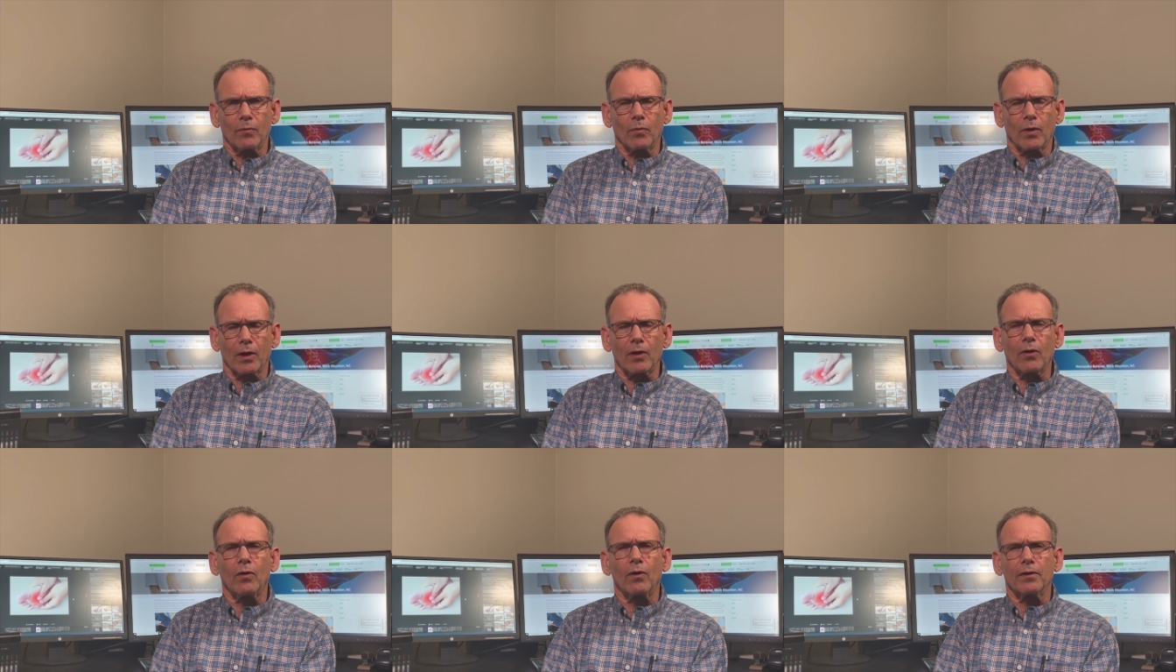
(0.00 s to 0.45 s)

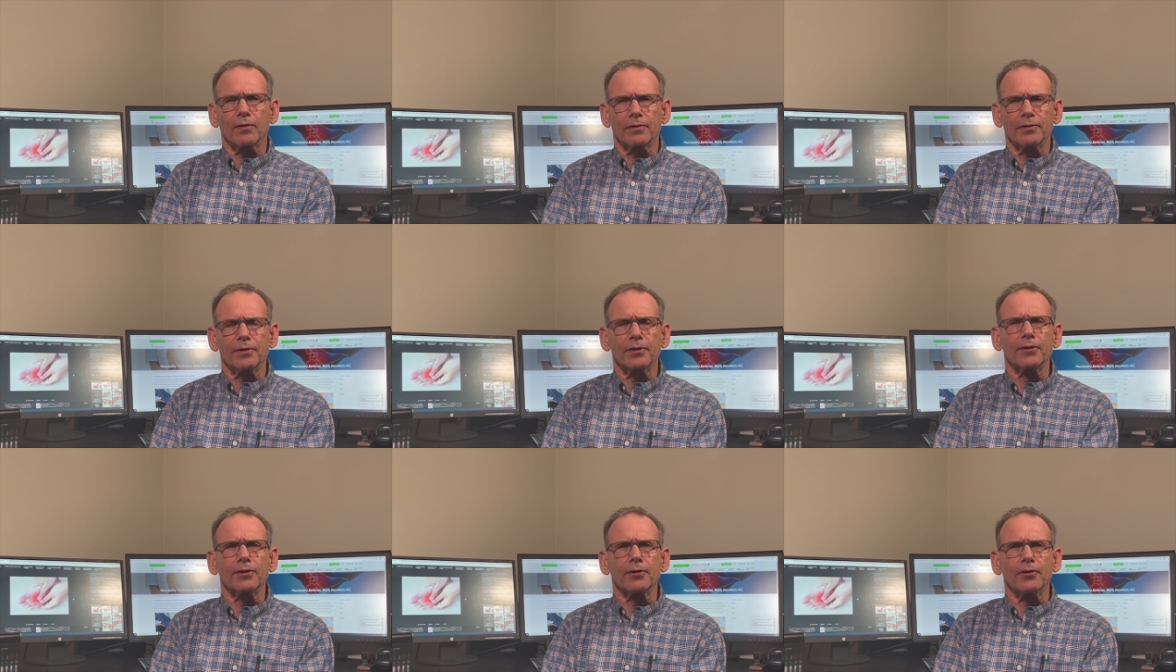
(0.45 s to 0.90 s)
work called
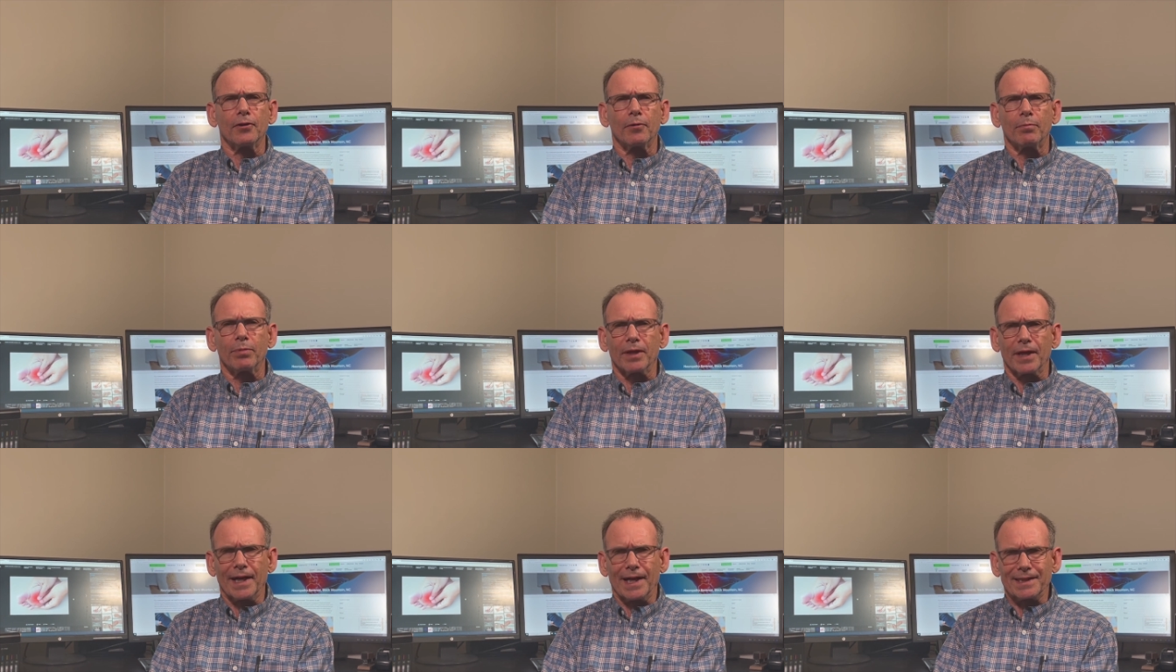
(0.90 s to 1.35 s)

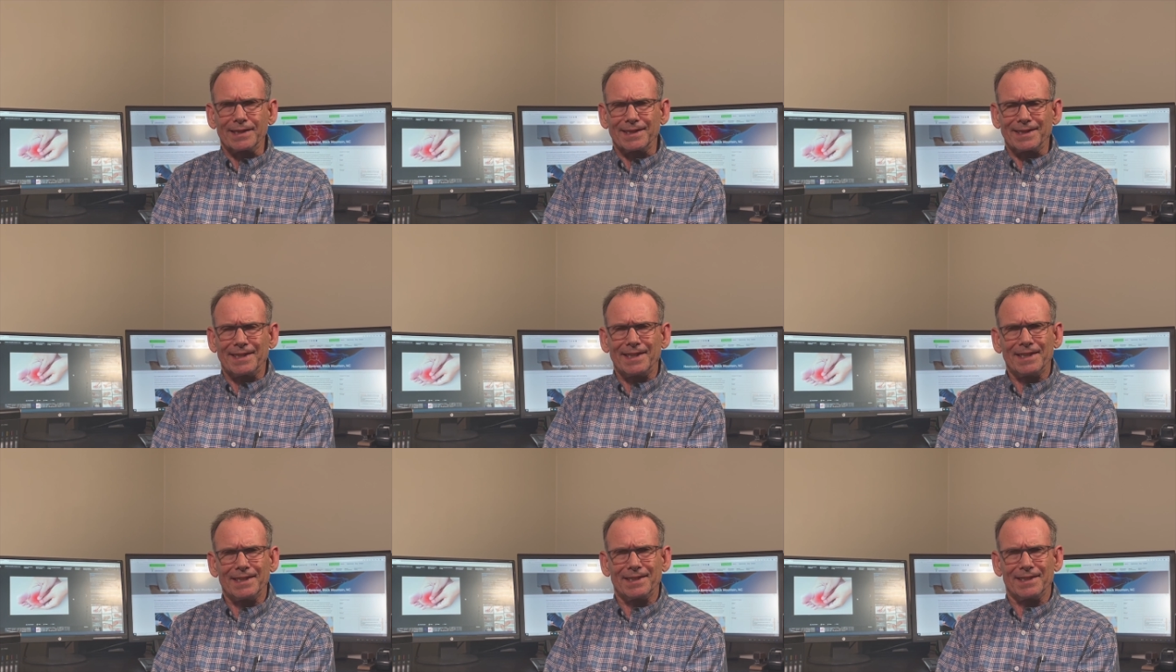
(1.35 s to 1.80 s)

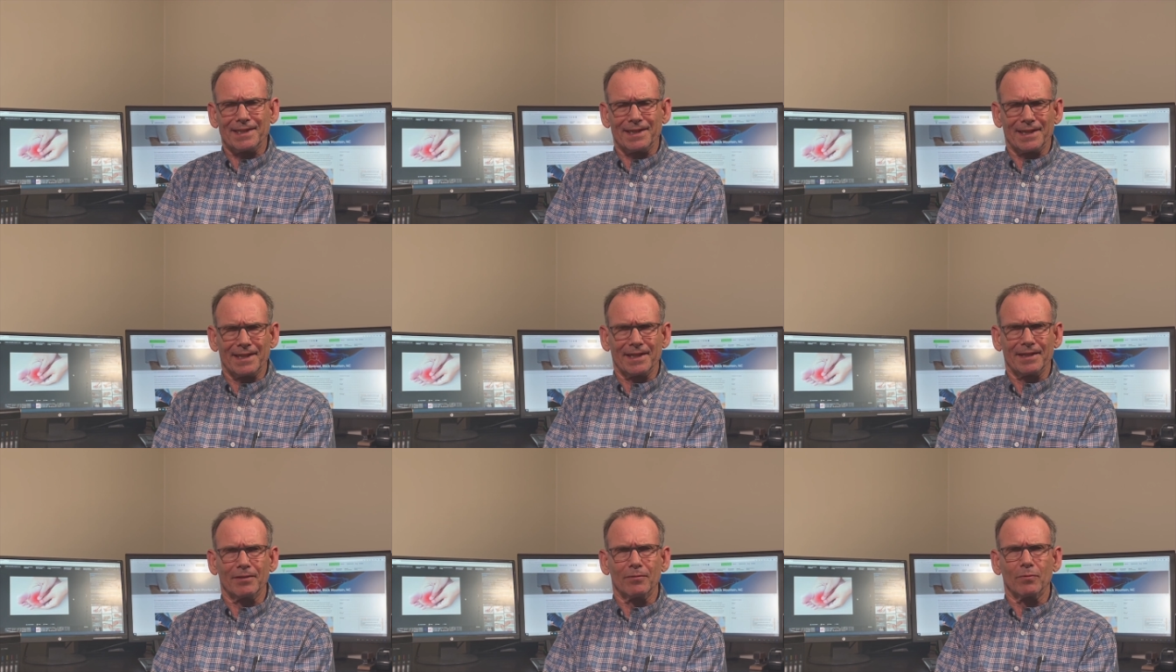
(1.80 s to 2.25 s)

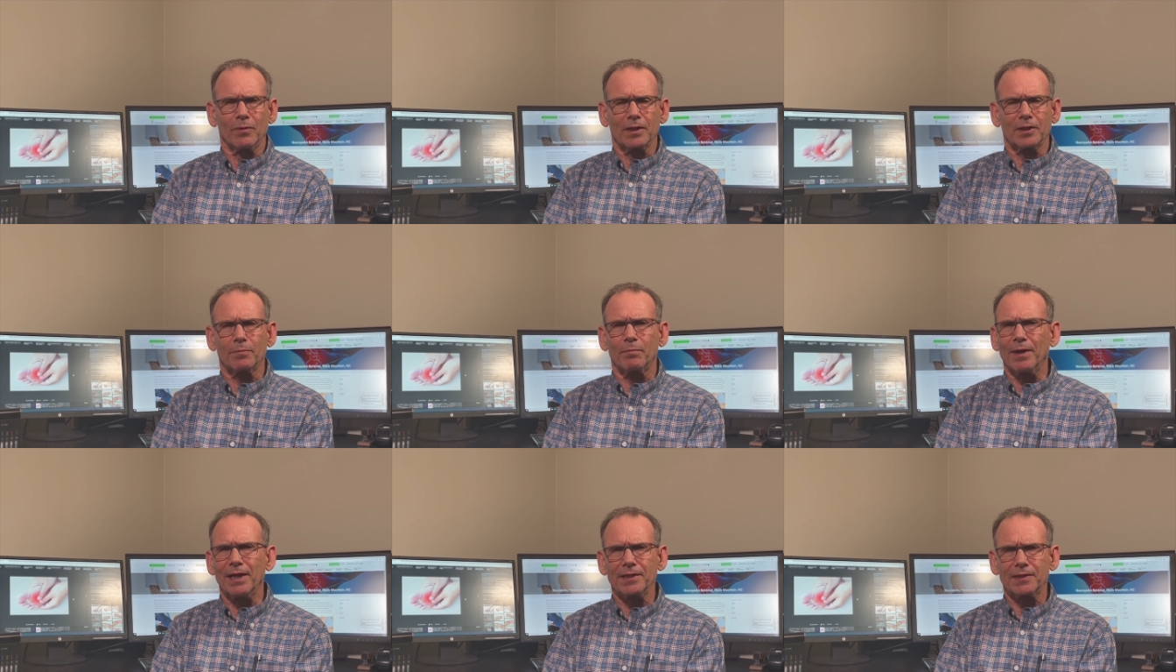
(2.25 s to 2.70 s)
neuroplasticity,
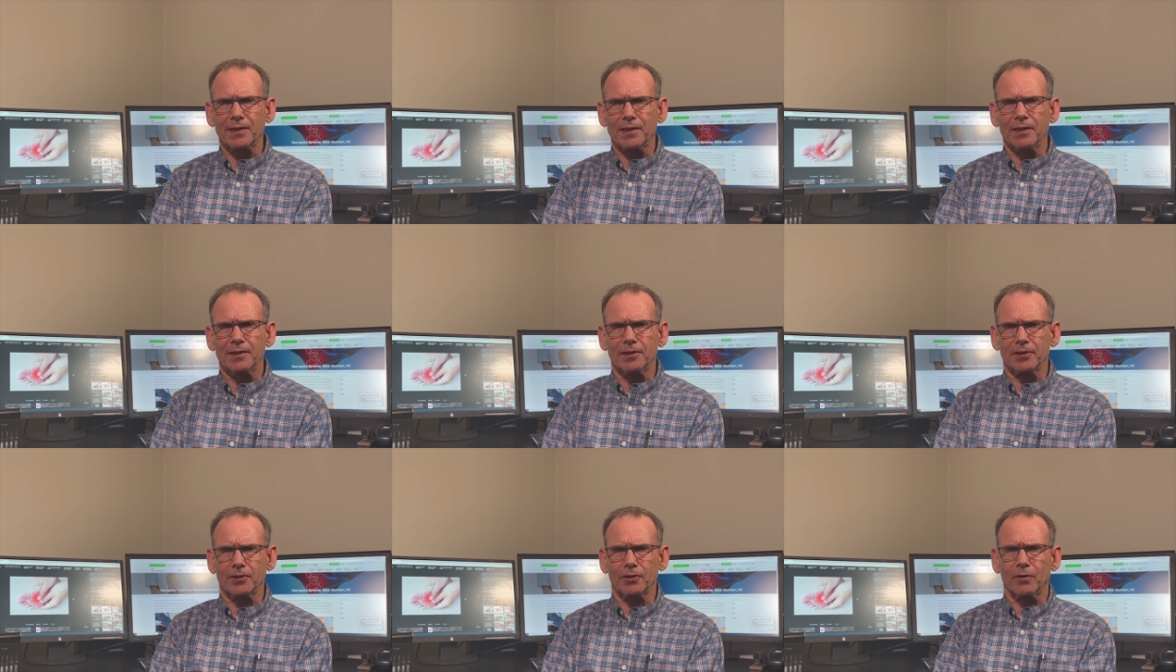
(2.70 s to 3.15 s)
which
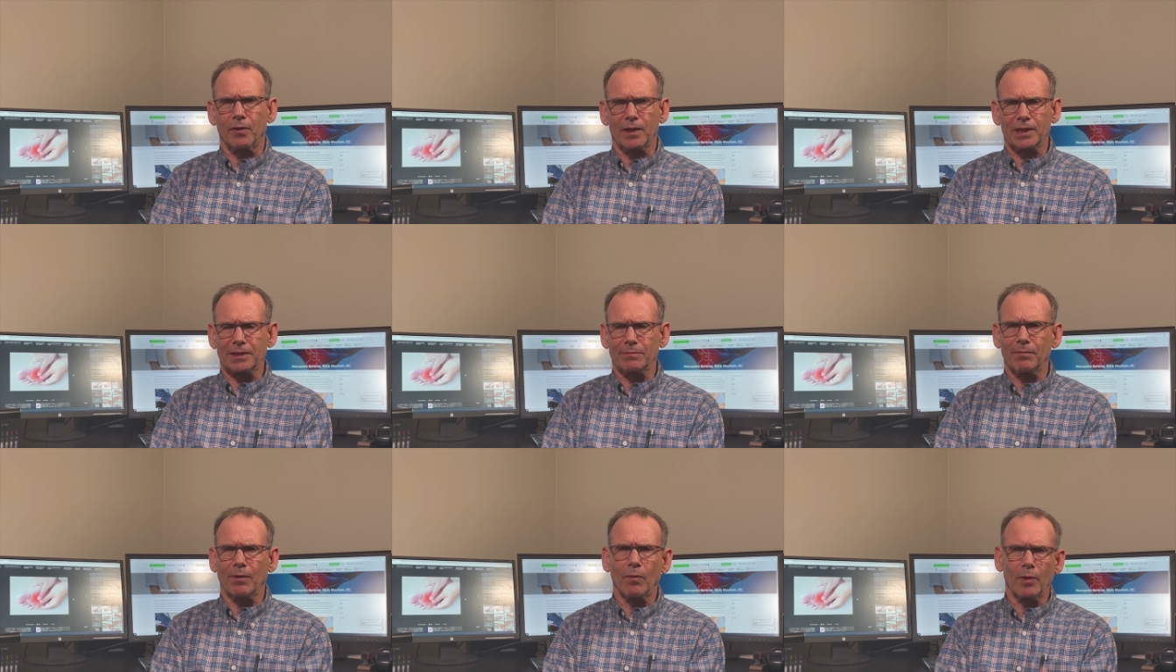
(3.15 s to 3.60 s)
basically just
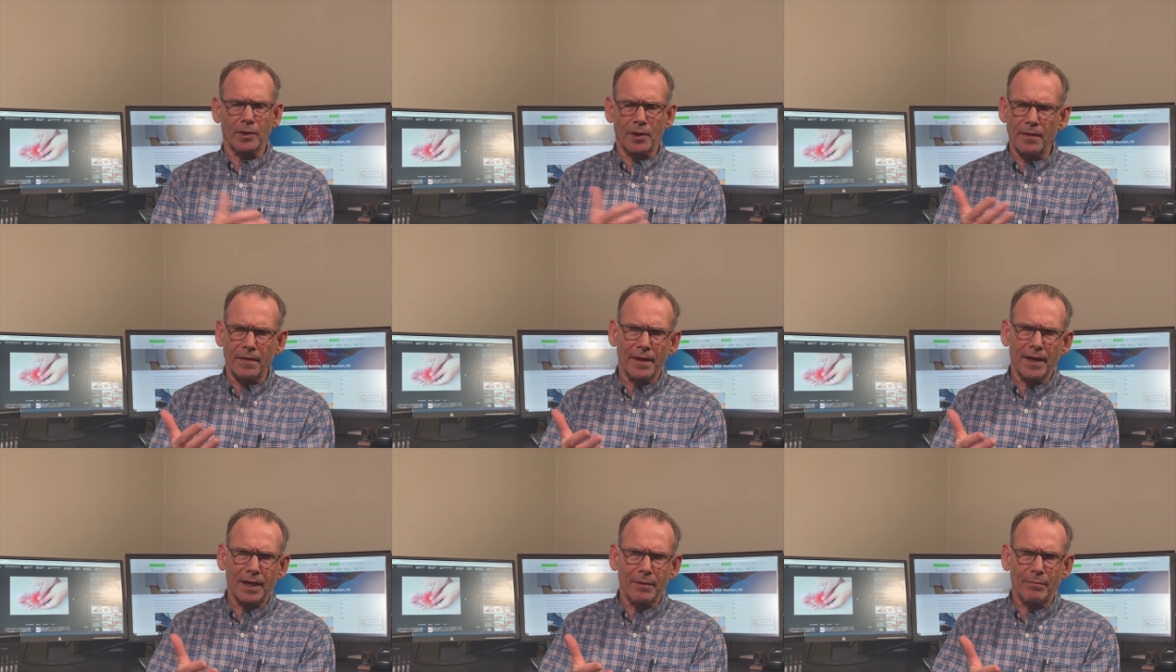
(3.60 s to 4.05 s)
talks about what you
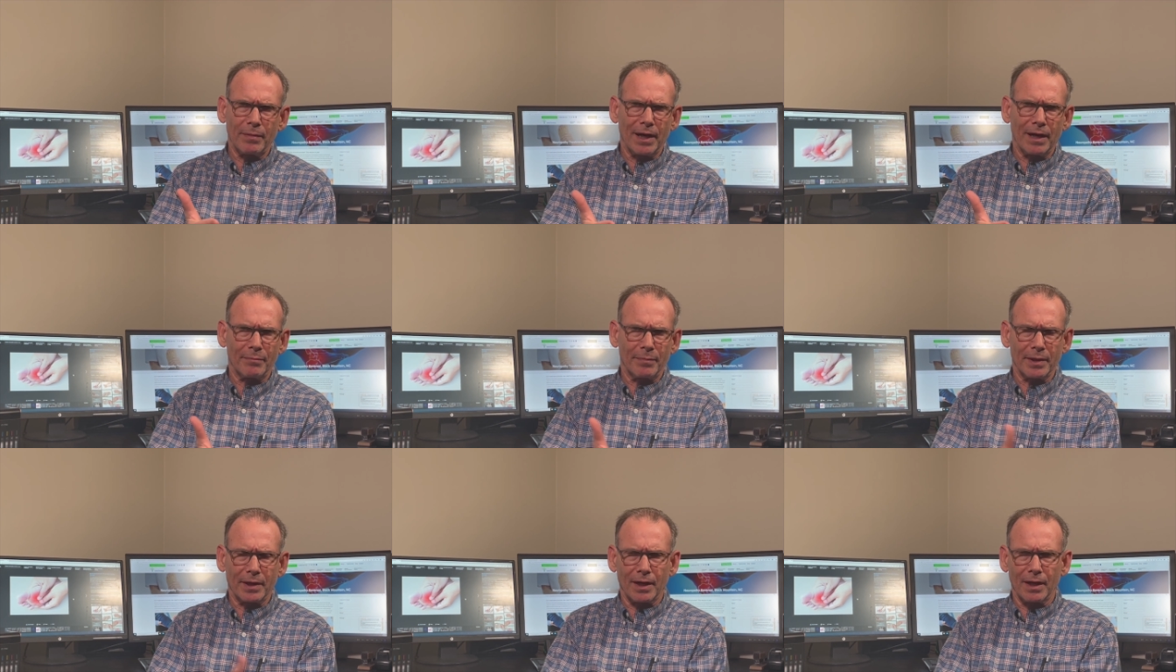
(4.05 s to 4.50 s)
think
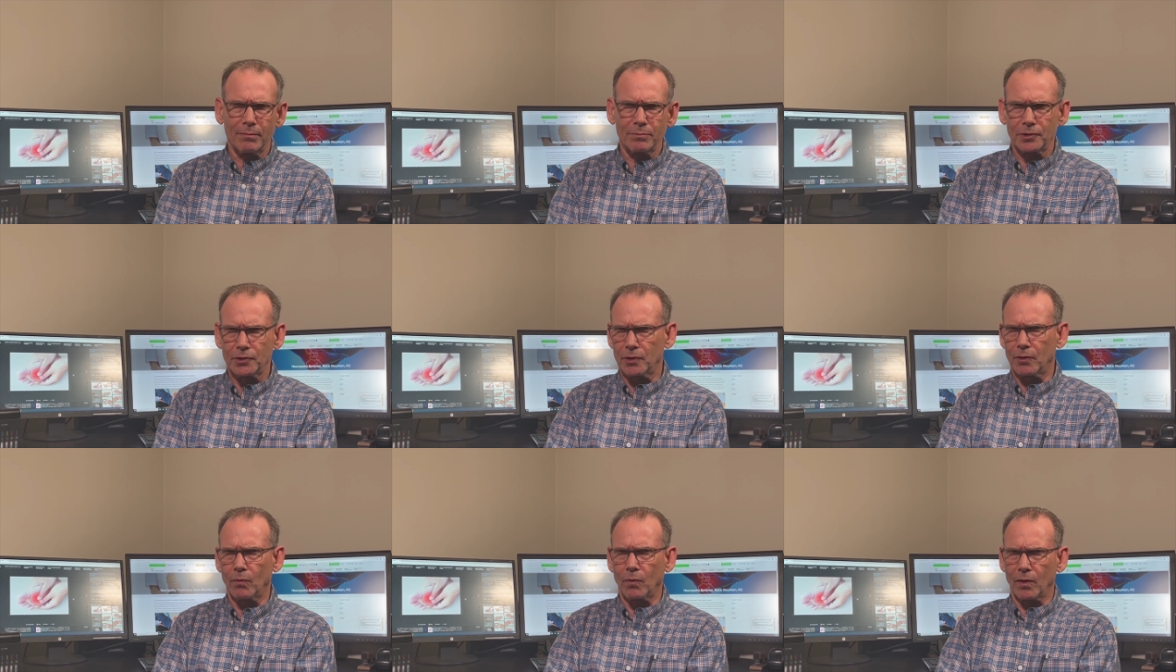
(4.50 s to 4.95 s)
about
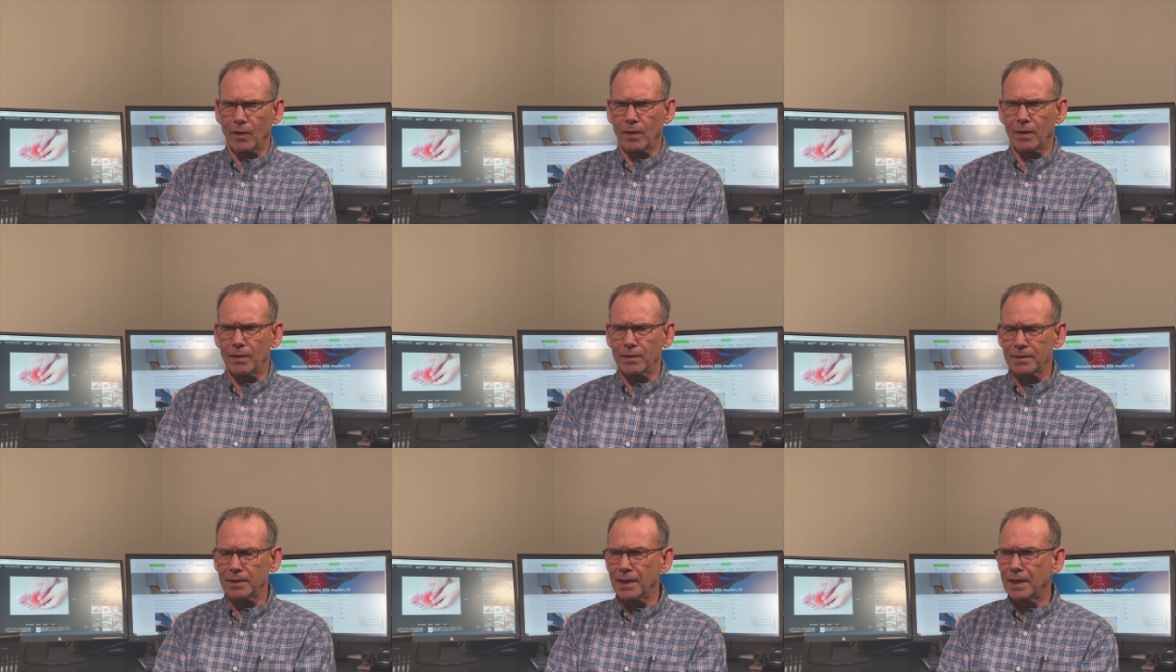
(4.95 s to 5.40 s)
becomes your
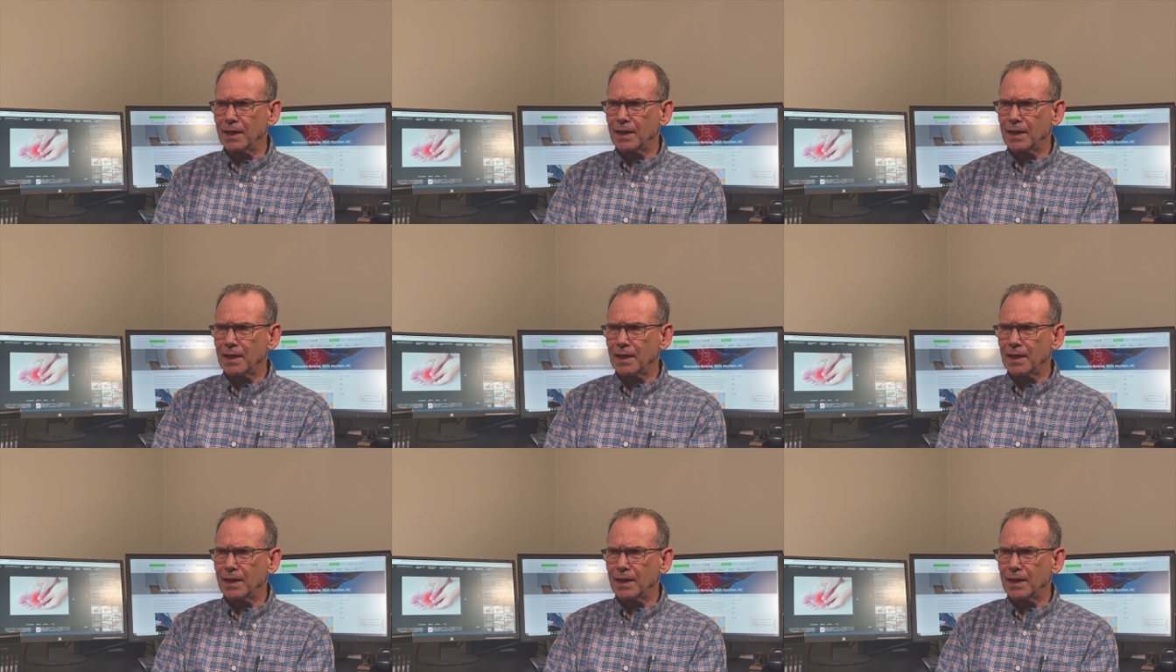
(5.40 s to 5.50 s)
world.